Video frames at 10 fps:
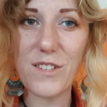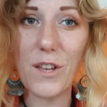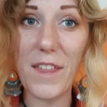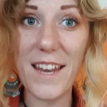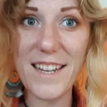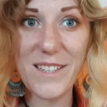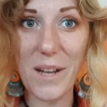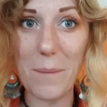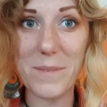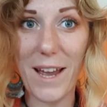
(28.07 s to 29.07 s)
and so they need to
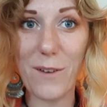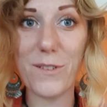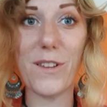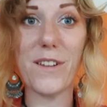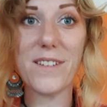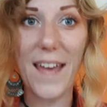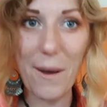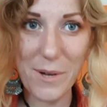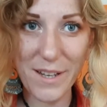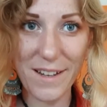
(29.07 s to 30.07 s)
come down so the
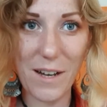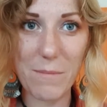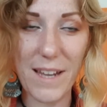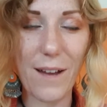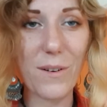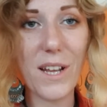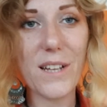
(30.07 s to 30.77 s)
Tower can come down down